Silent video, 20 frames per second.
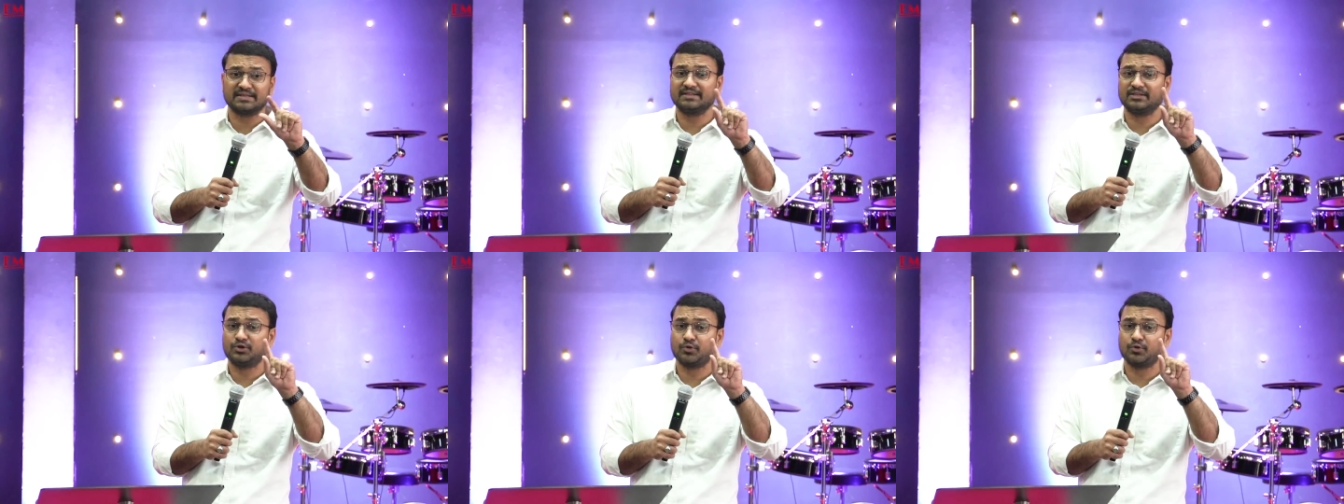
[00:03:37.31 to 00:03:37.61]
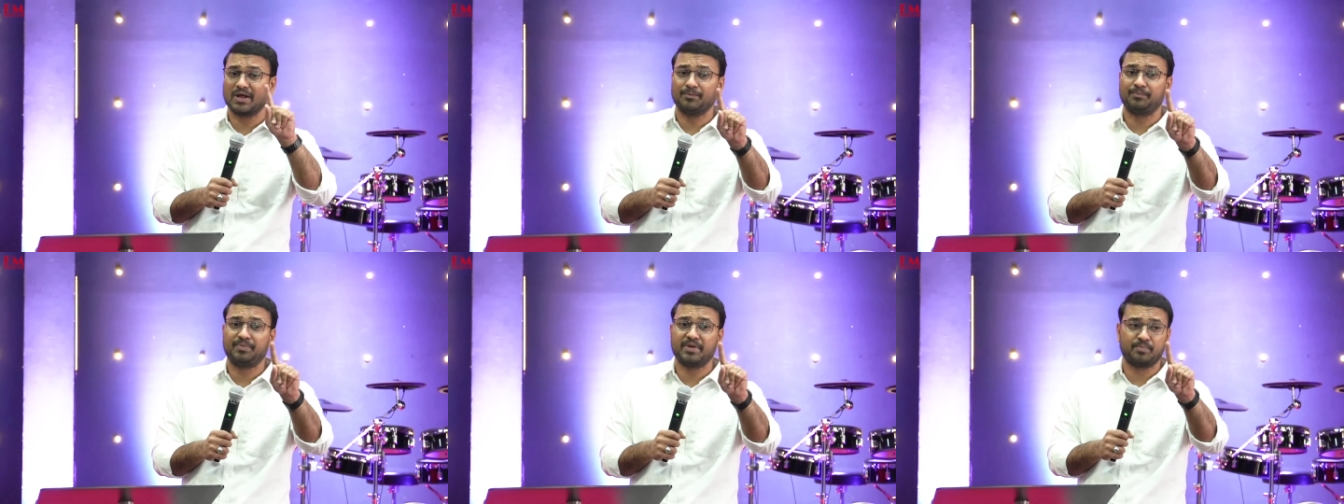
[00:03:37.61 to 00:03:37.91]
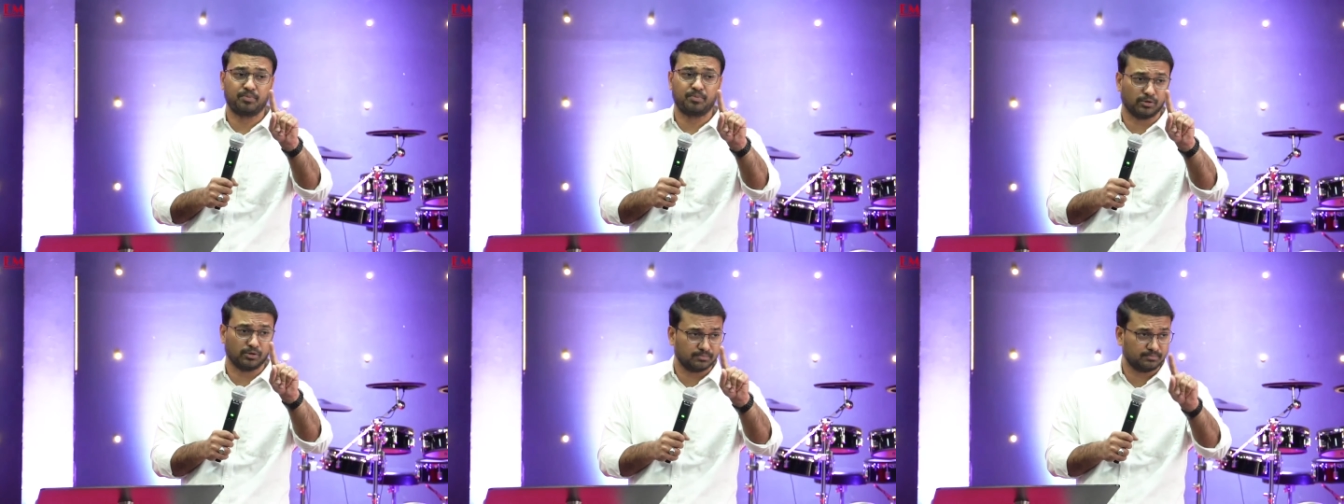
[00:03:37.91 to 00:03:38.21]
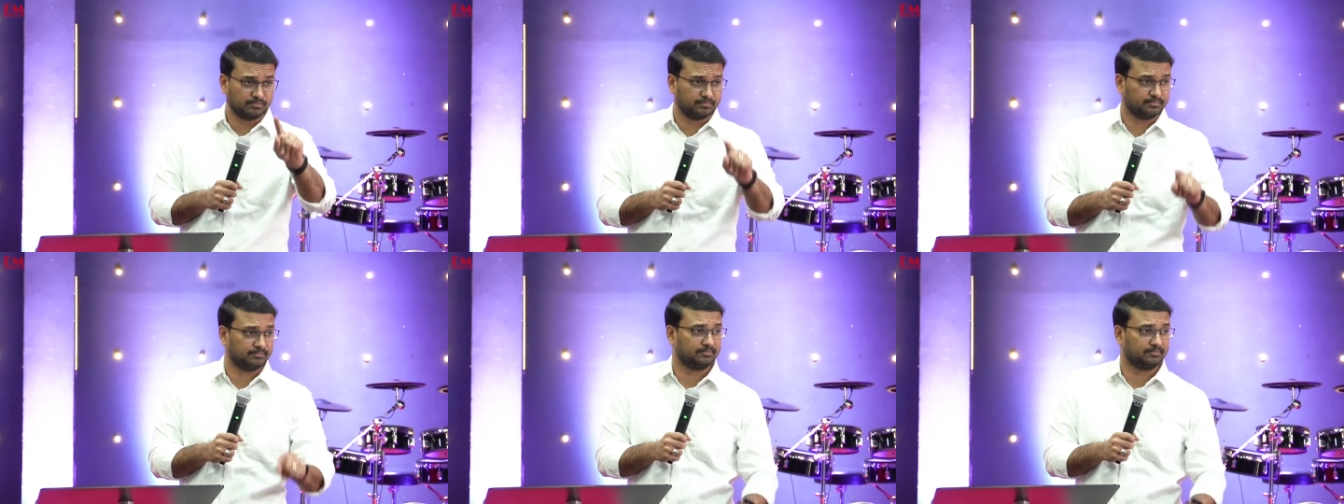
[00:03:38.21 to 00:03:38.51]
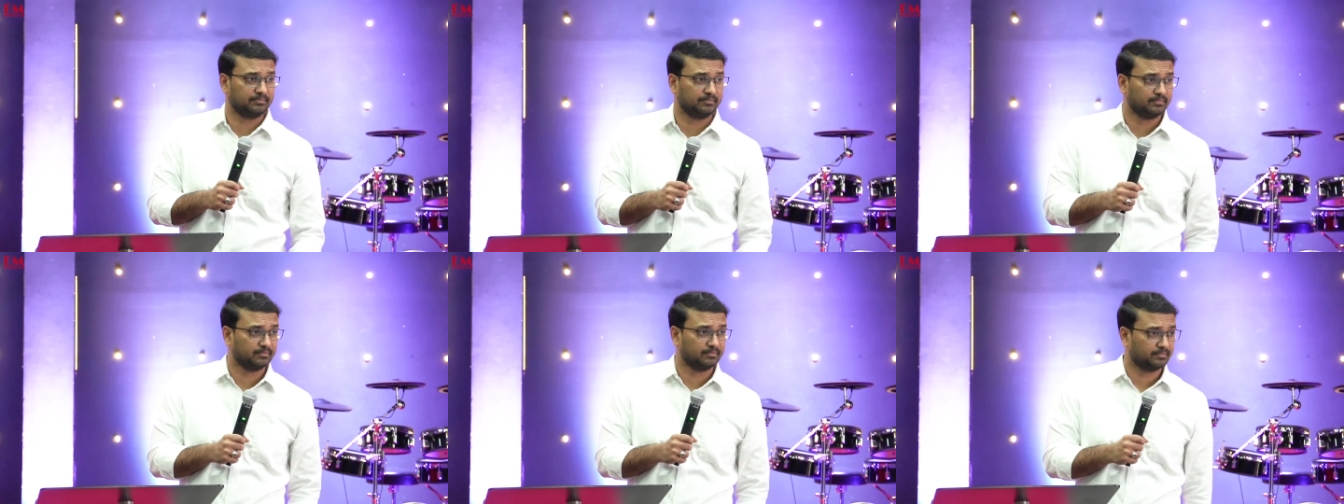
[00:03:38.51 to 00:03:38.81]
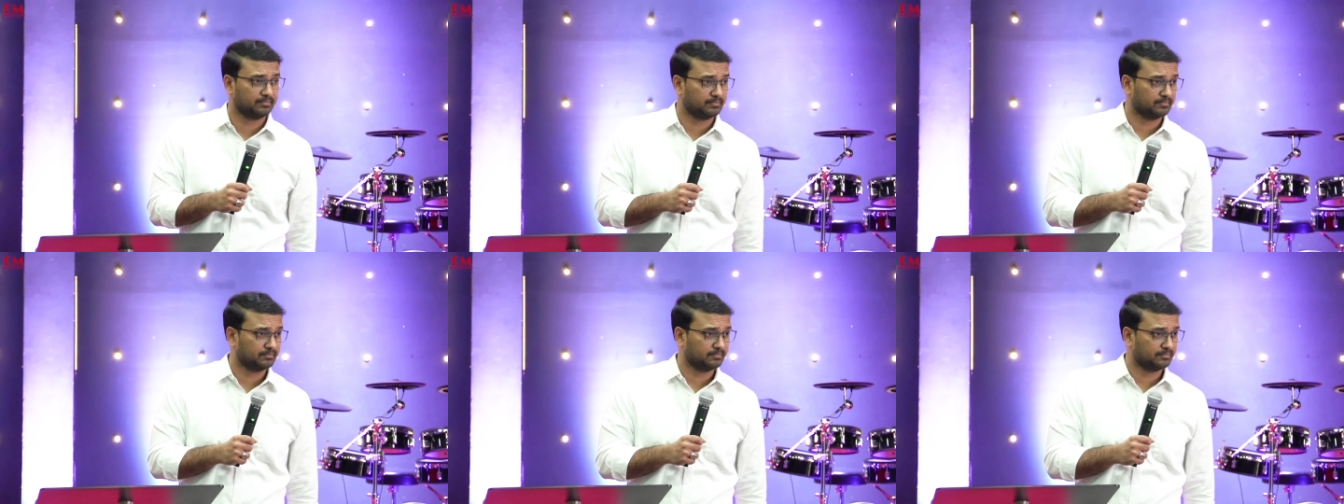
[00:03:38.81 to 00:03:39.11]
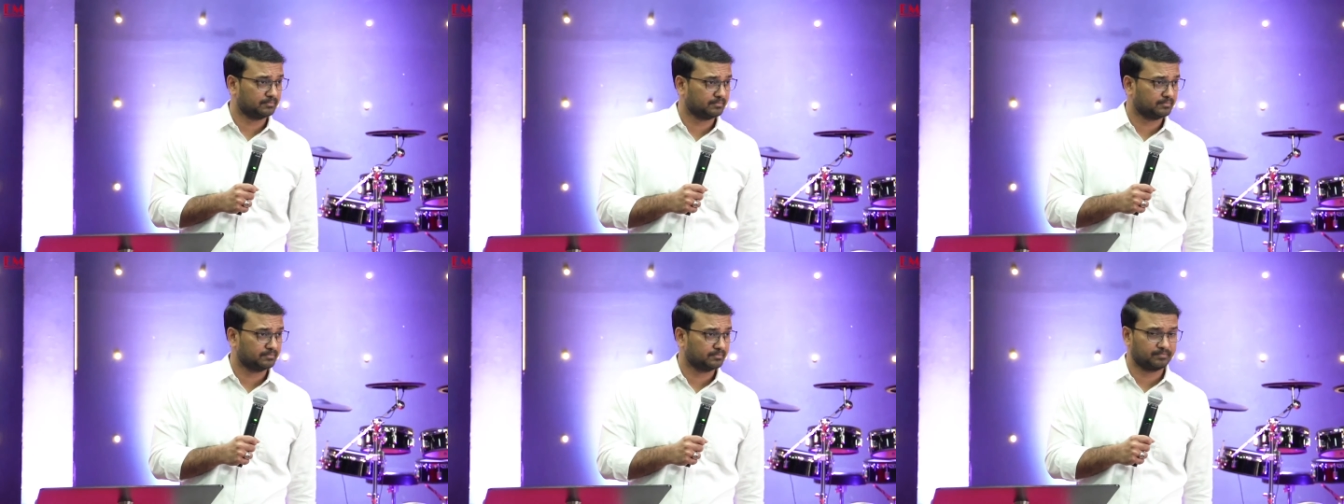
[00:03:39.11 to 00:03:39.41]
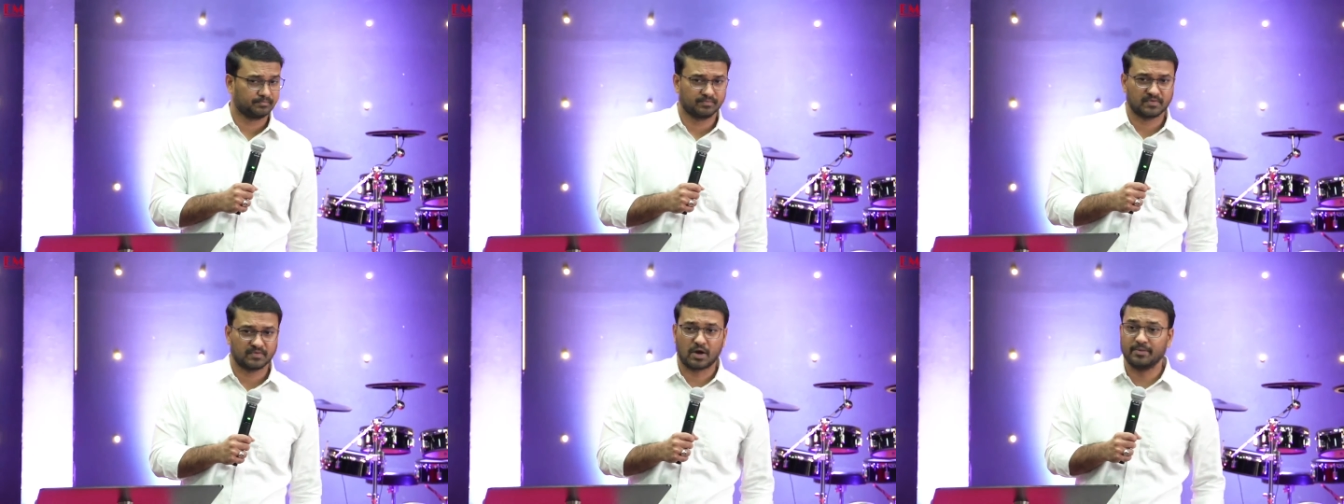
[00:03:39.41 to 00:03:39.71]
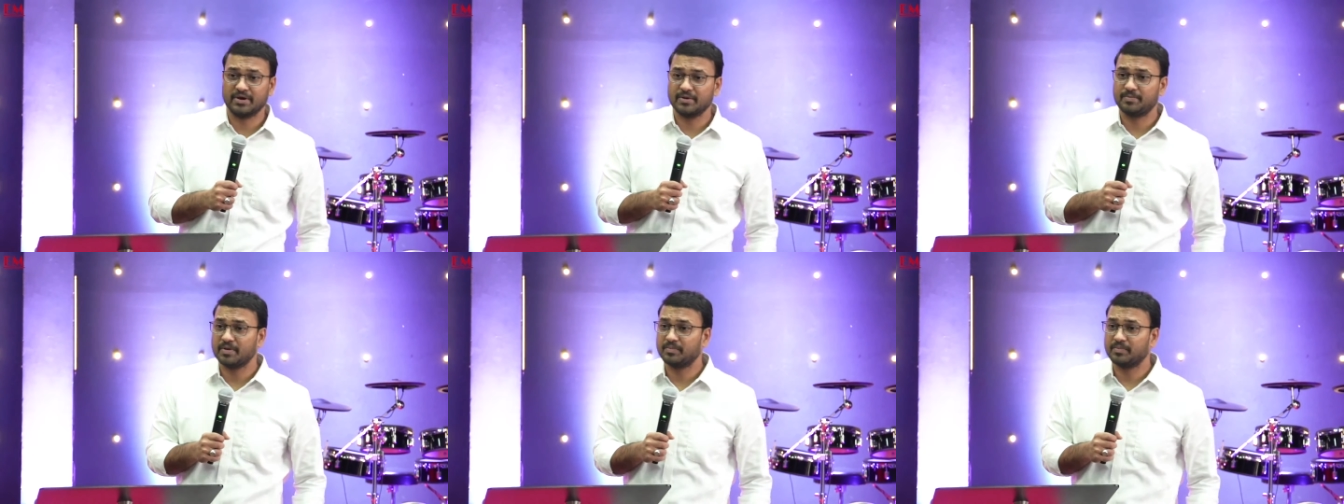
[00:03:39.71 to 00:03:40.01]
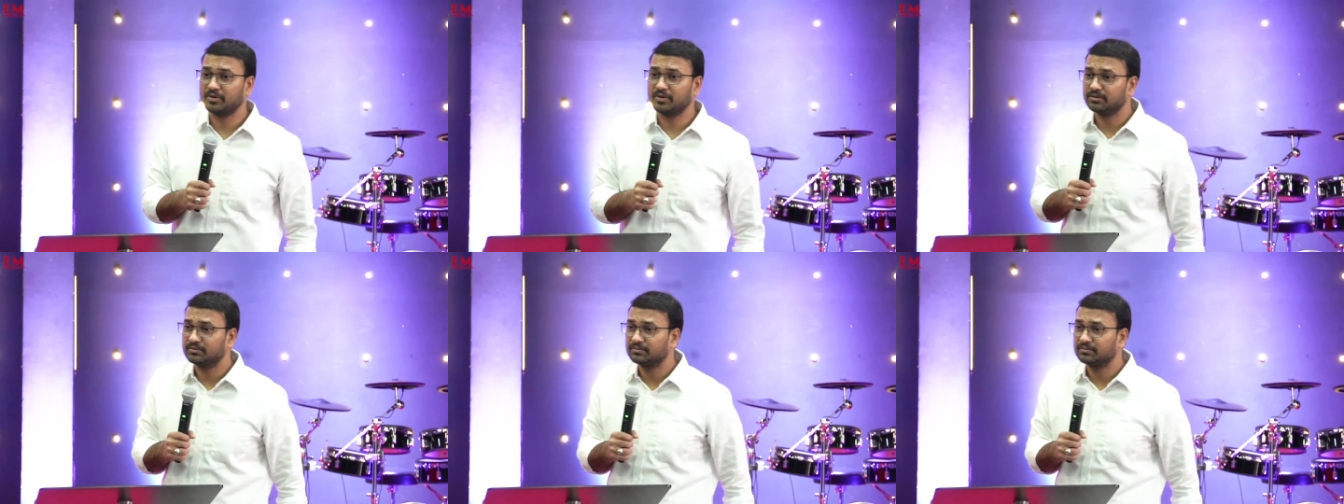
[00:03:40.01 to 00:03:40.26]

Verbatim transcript: twelve people. How many people?